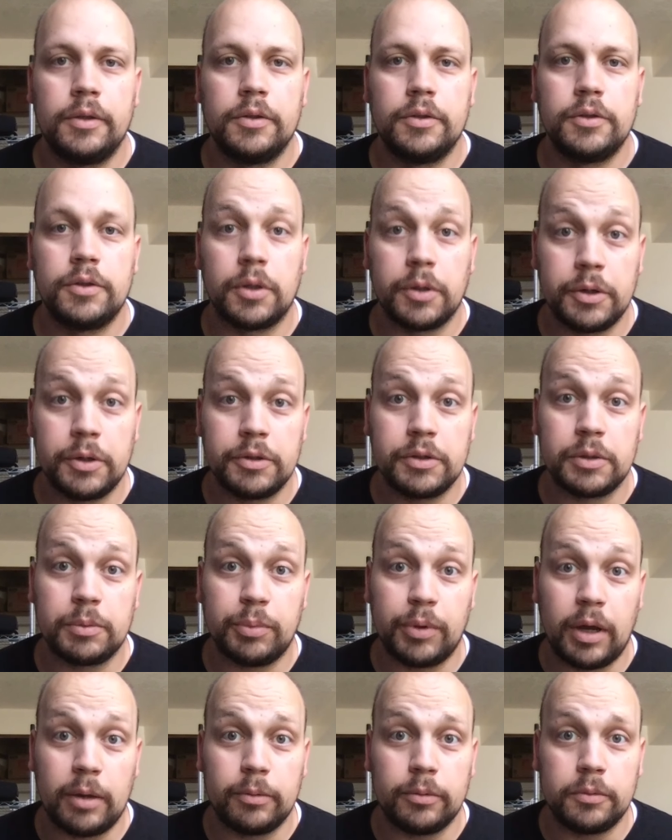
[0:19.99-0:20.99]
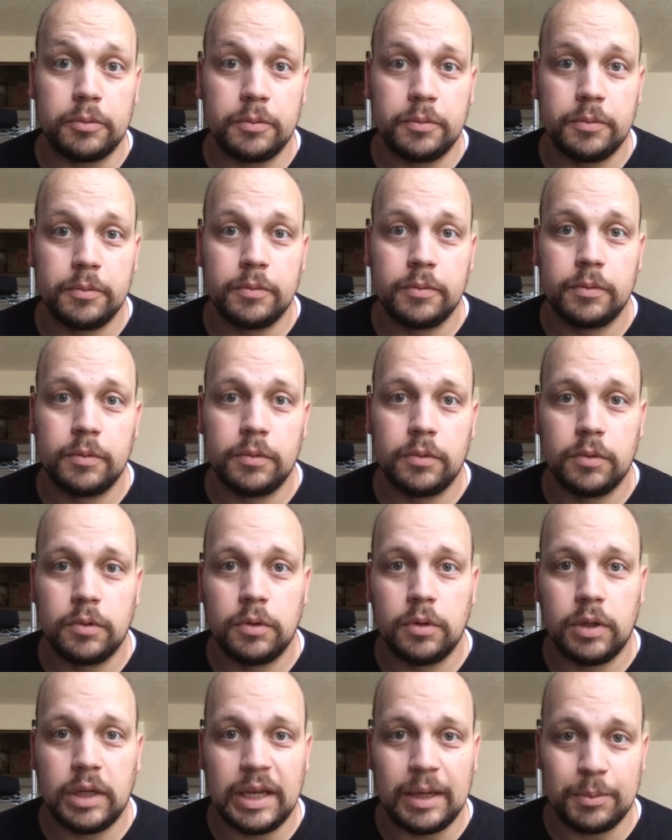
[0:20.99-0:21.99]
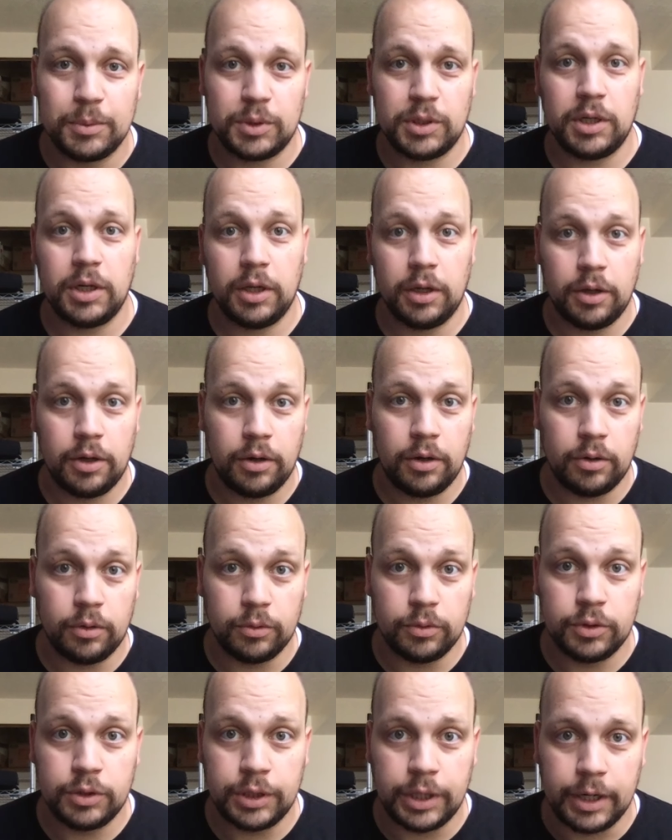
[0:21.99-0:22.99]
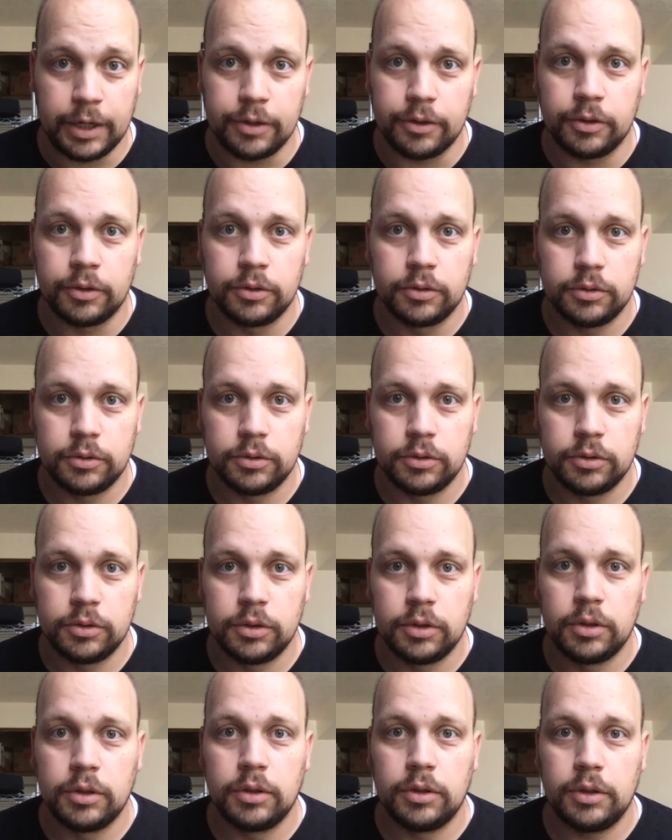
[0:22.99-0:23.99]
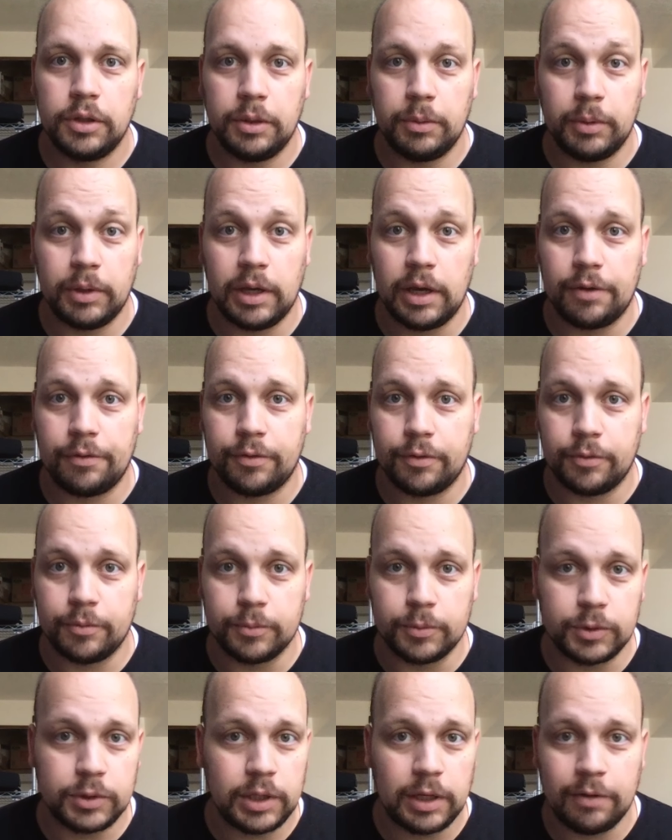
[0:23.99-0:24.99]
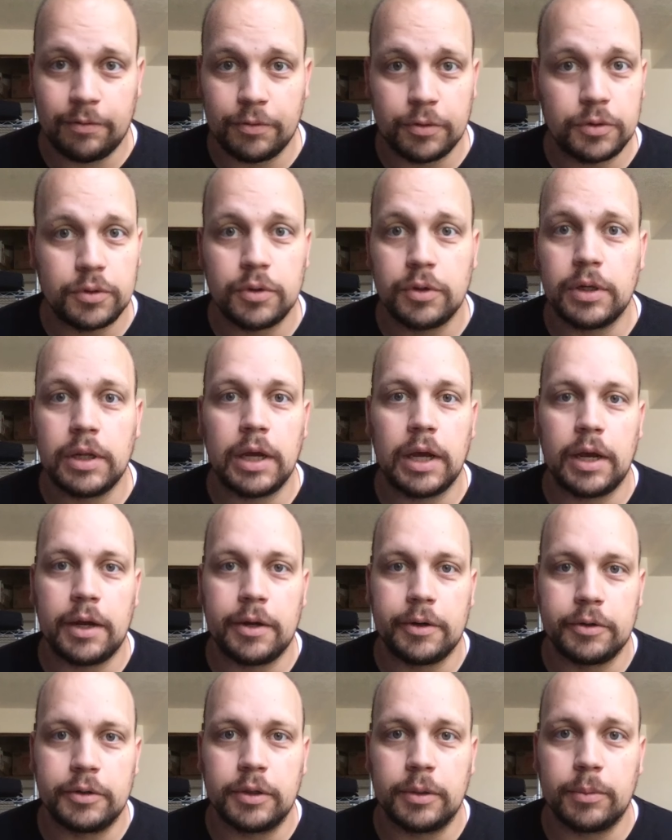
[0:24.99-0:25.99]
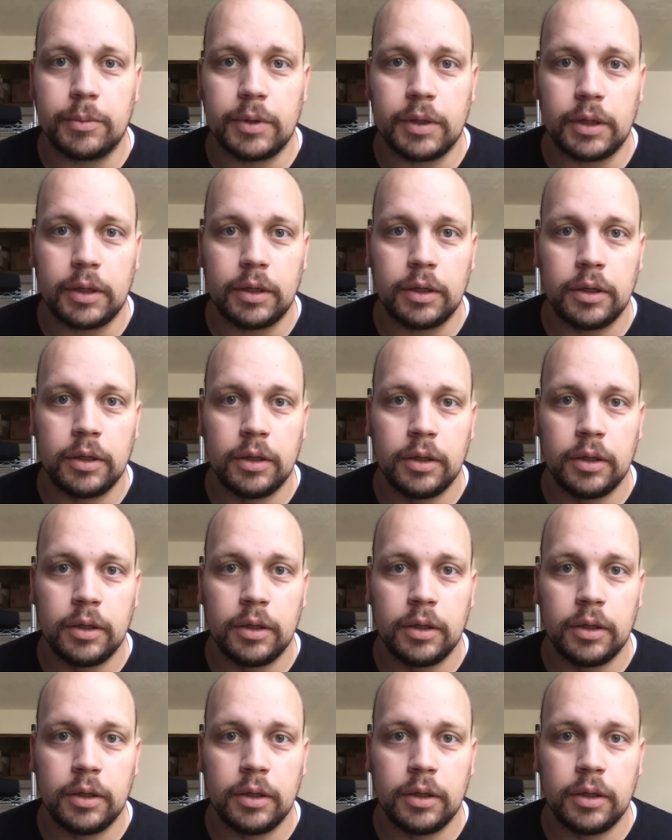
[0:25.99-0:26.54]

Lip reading: So here's the problem. I'm sitting on an old chair that we got from Savers or DI or something.